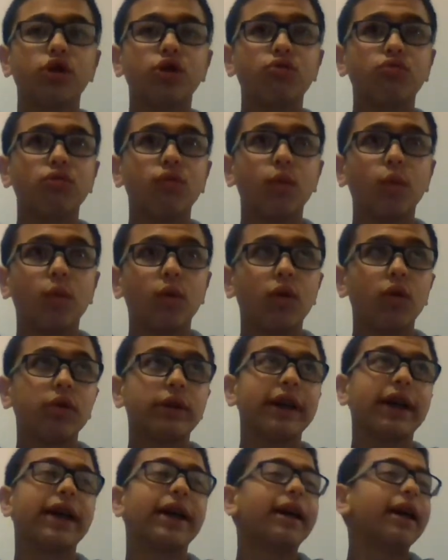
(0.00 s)
toon
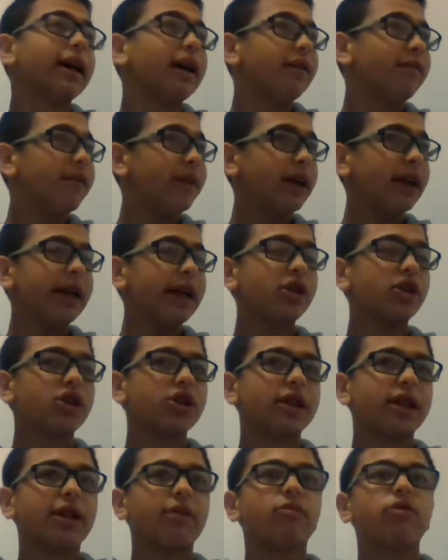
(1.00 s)
world, very
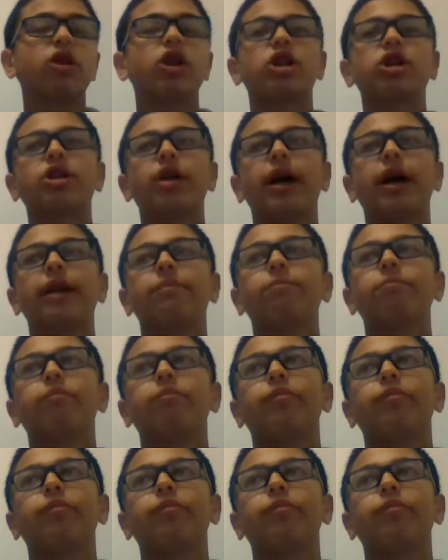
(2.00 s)
interesting. It was just that